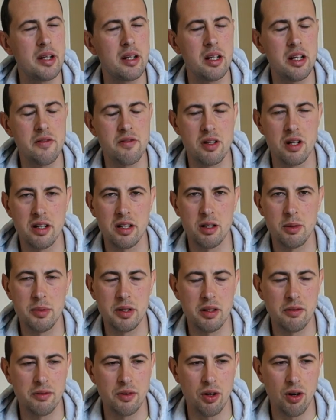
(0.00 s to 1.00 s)
leaves a little bit
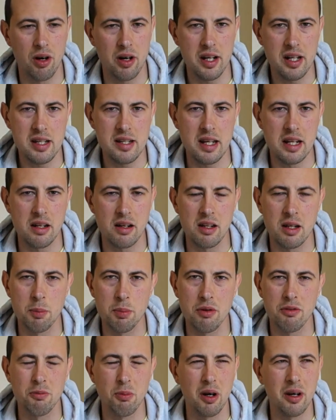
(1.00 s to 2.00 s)
of dryness at the tip
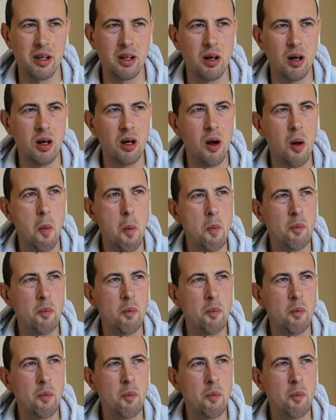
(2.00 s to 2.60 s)
of my tongue,